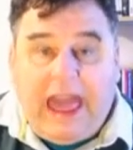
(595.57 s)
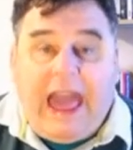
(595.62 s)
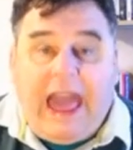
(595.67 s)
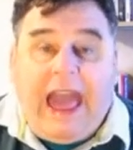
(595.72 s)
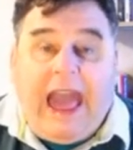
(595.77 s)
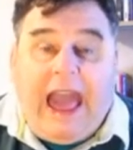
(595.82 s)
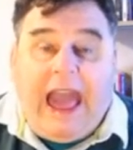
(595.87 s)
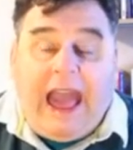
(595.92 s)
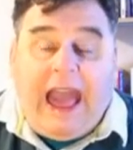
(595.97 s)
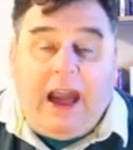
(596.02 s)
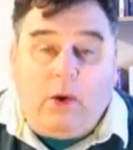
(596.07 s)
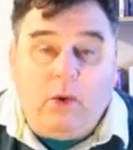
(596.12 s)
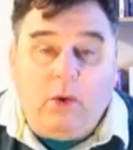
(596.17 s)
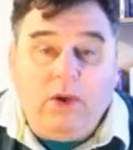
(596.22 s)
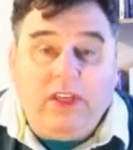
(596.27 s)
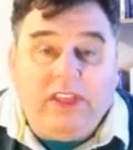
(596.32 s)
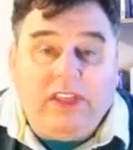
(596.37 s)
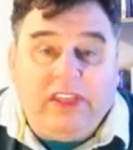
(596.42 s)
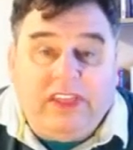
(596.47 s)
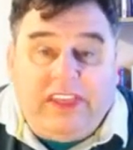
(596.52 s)
How
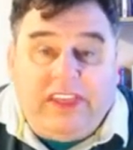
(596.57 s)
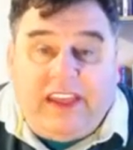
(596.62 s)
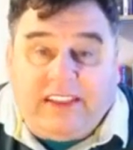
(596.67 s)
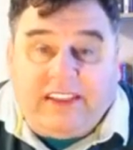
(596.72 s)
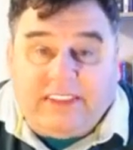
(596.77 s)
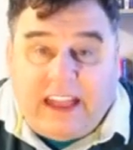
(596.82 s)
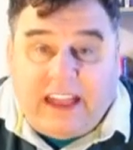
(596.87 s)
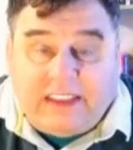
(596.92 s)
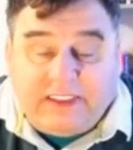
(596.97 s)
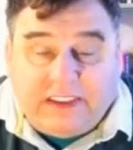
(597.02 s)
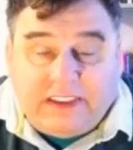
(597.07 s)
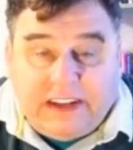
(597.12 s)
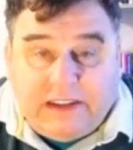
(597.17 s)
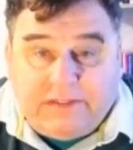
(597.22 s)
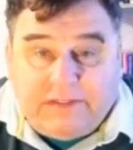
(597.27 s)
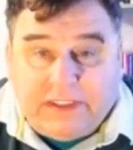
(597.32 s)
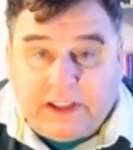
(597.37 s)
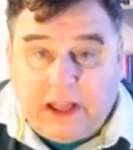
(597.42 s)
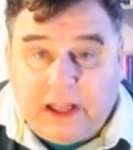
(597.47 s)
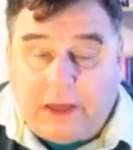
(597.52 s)
the identity of the
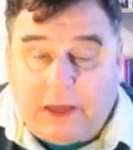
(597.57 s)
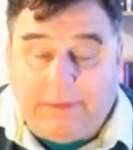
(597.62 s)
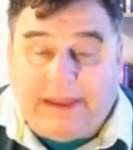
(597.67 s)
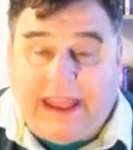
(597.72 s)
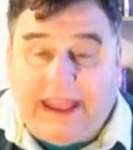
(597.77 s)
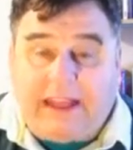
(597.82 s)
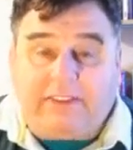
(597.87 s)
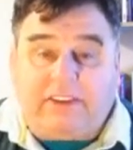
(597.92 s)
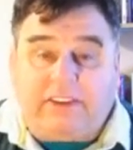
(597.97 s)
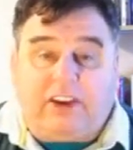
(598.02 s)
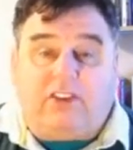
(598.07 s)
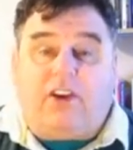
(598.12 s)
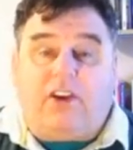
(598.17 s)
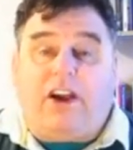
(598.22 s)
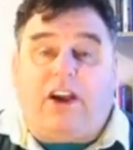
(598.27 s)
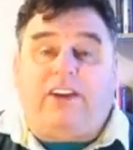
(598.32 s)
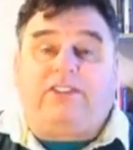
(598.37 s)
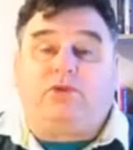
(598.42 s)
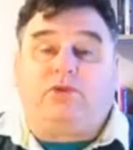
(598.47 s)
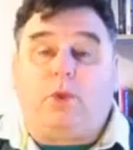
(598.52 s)
coming
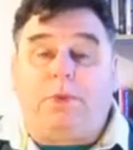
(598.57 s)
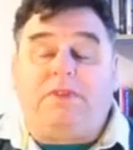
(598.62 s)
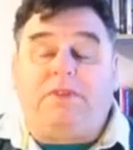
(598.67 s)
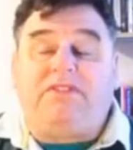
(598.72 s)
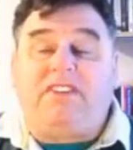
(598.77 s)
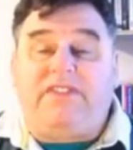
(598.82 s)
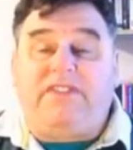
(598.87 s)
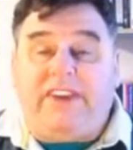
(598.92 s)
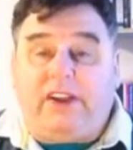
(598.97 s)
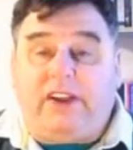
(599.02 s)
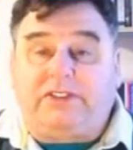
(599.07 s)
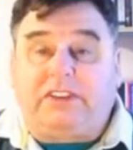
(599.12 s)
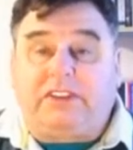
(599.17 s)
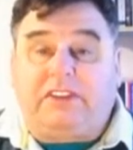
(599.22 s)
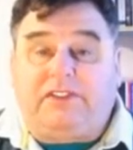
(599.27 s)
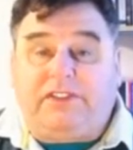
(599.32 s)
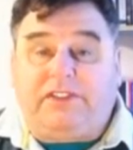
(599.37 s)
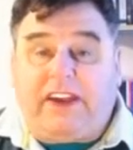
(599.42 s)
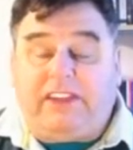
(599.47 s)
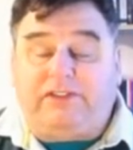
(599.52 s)
Antichrist will be revealed to the
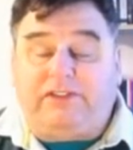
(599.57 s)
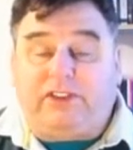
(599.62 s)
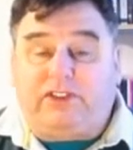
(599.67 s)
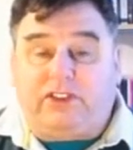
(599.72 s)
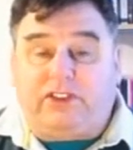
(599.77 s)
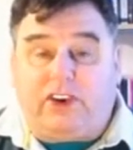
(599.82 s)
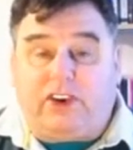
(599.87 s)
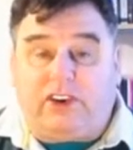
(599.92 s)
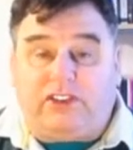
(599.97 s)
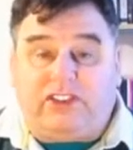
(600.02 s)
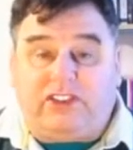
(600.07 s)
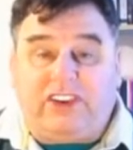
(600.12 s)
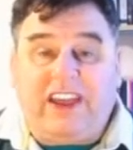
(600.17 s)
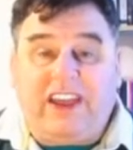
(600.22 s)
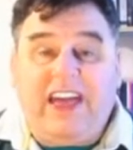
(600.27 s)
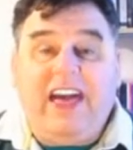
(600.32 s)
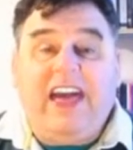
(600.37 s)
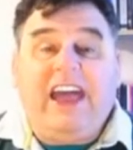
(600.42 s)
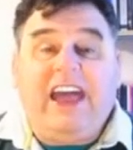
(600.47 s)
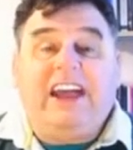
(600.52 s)
faithful church.
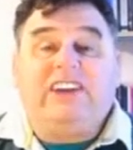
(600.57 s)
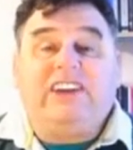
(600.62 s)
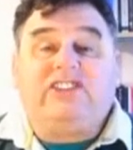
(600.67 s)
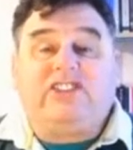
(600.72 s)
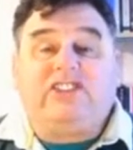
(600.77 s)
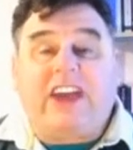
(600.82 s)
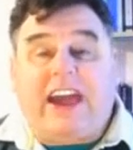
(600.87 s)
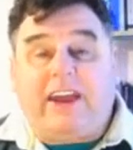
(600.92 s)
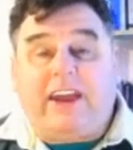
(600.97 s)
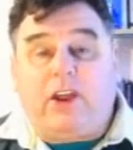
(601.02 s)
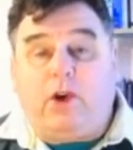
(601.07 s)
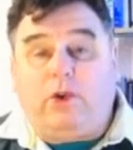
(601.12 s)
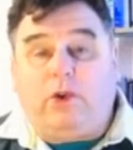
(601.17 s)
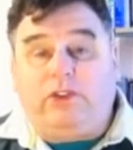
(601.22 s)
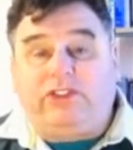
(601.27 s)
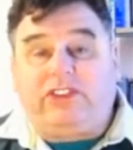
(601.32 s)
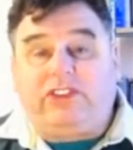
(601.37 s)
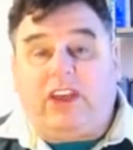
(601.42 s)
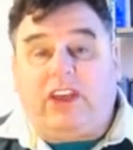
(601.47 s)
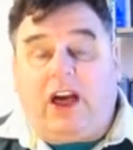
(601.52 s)

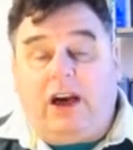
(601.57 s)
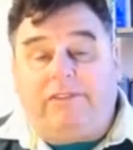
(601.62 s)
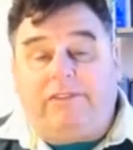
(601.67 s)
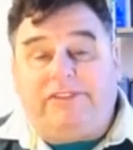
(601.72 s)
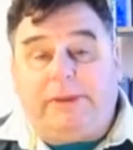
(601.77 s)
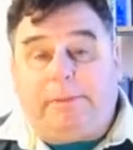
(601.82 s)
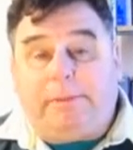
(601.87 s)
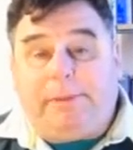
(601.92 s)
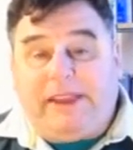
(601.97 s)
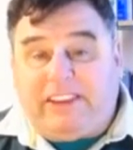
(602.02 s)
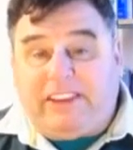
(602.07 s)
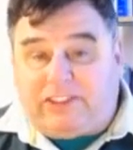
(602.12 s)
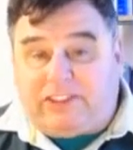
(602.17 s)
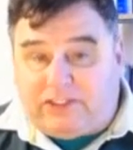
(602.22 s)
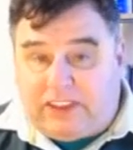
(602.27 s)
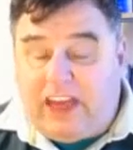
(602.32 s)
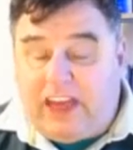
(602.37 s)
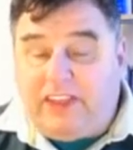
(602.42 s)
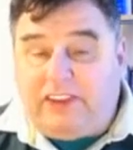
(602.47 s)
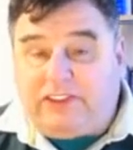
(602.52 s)
Shadows of the Beast,
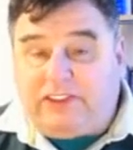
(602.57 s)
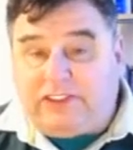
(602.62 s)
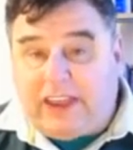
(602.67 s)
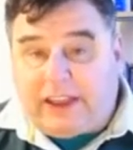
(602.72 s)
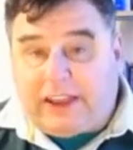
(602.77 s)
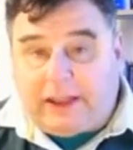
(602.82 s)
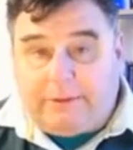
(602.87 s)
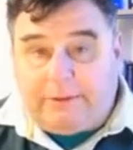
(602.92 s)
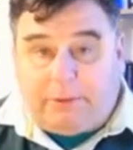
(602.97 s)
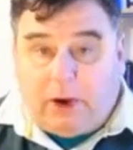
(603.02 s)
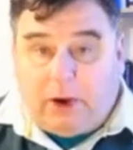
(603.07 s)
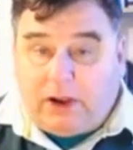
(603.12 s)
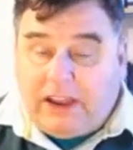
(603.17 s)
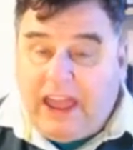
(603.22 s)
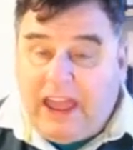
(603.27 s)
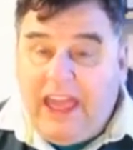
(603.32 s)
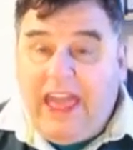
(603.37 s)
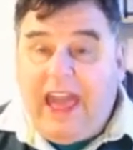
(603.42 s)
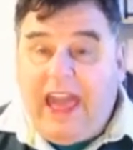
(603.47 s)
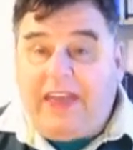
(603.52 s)
the second book.
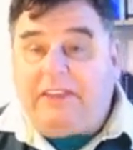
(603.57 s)
And the